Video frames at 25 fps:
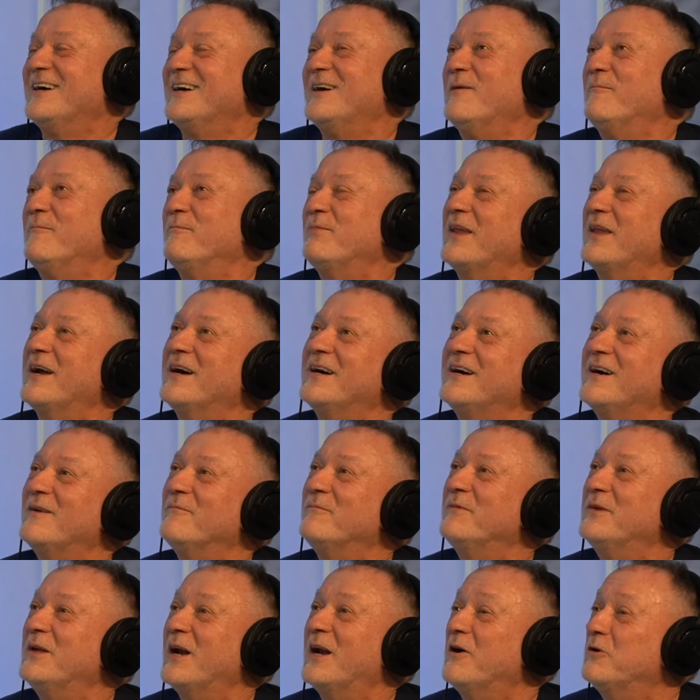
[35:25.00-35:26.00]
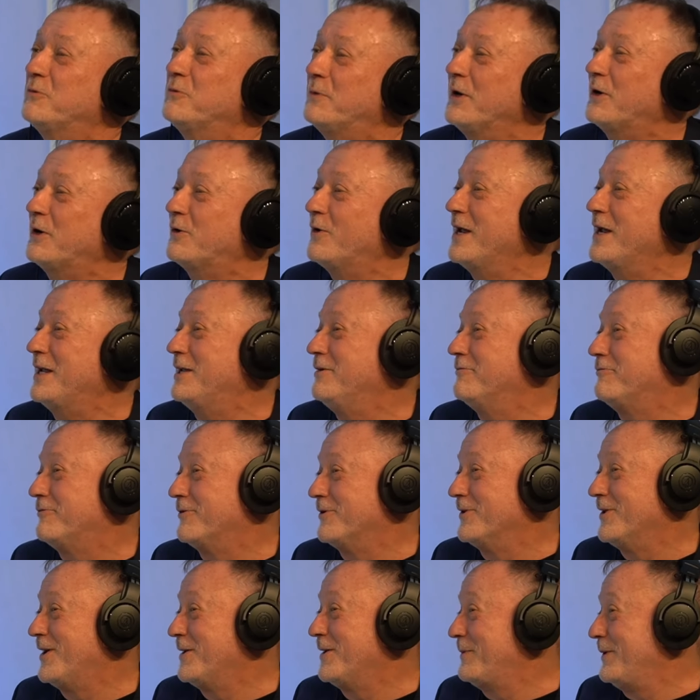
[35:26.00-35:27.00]
um, um, you know, I was pretty cranky
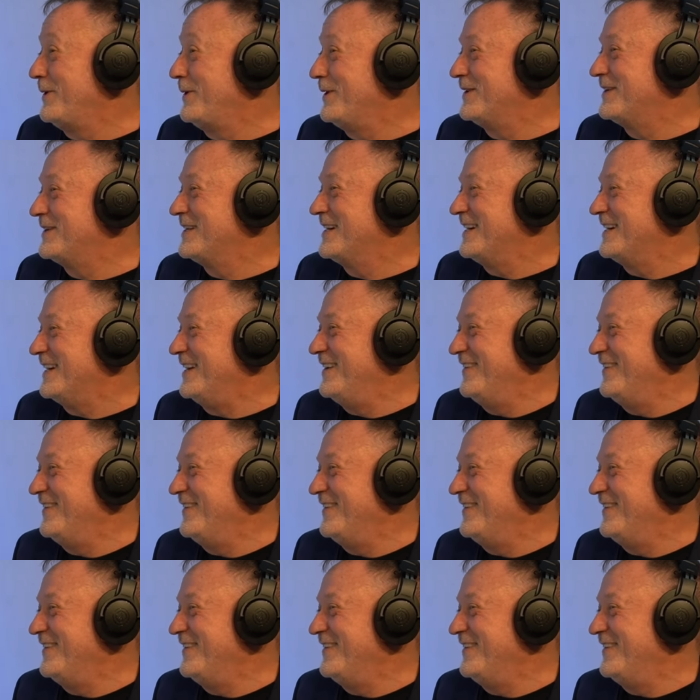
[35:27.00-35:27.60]
for a long period of time.